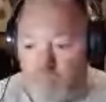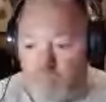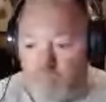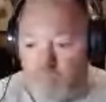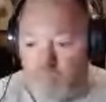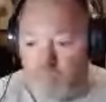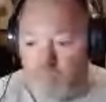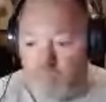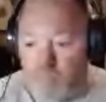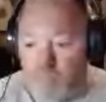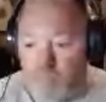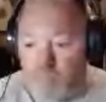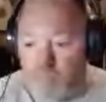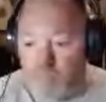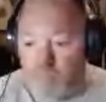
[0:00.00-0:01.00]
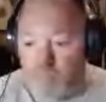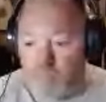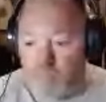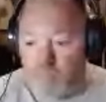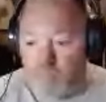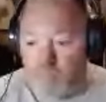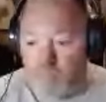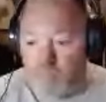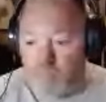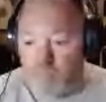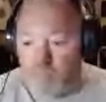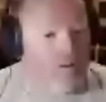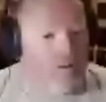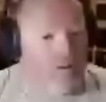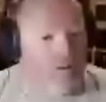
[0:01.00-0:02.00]
Okay, guys,
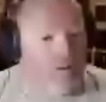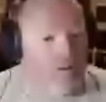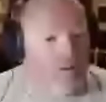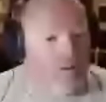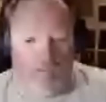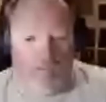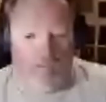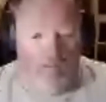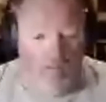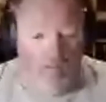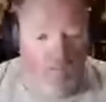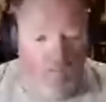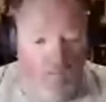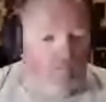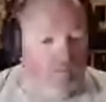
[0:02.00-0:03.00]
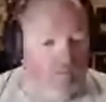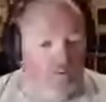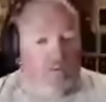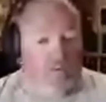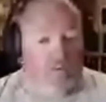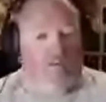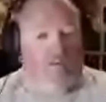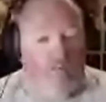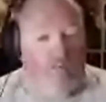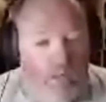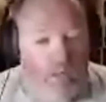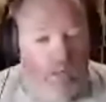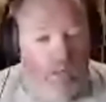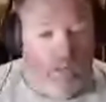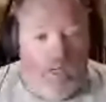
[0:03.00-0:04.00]
welcome to another Monday night
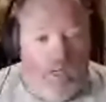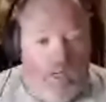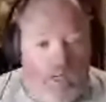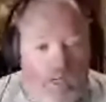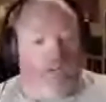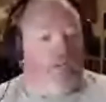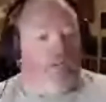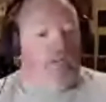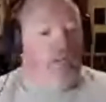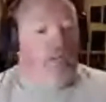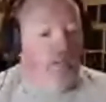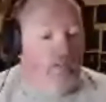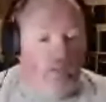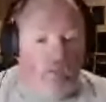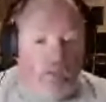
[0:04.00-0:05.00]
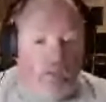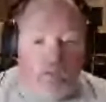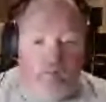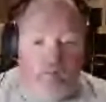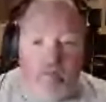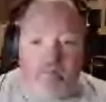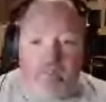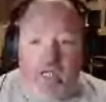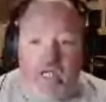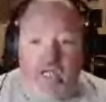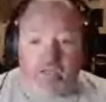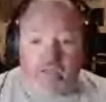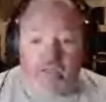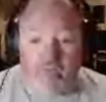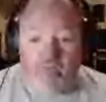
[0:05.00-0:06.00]
Grubb Cast.
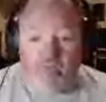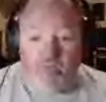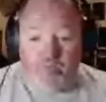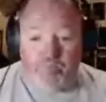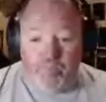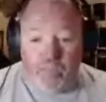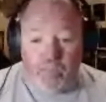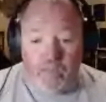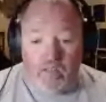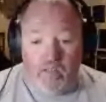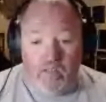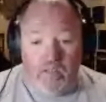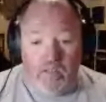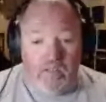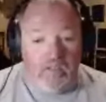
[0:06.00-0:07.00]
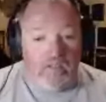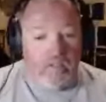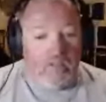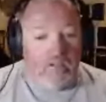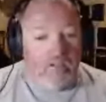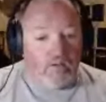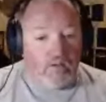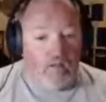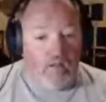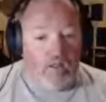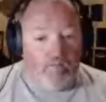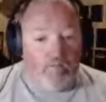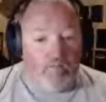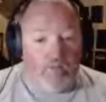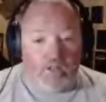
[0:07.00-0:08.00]
Uh,
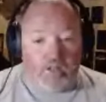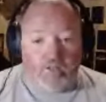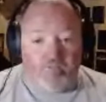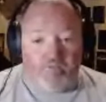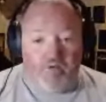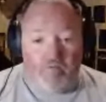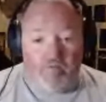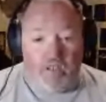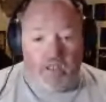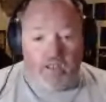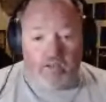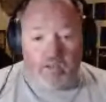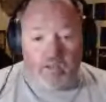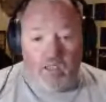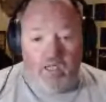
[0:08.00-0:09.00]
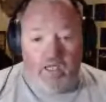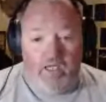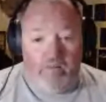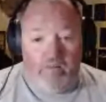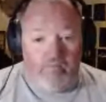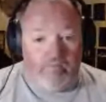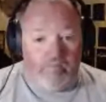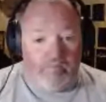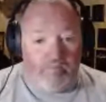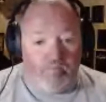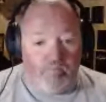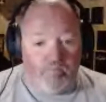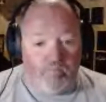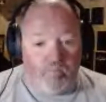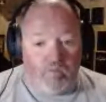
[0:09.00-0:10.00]
Sorry, I'm just a few minutes late.
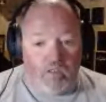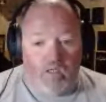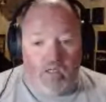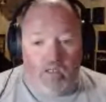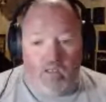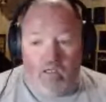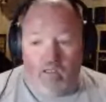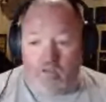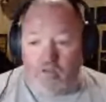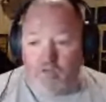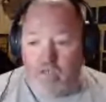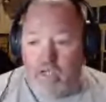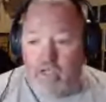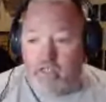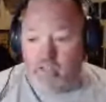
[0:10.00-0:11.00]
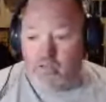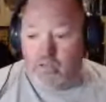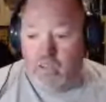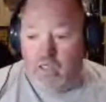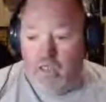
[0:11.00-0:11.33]
I lost track of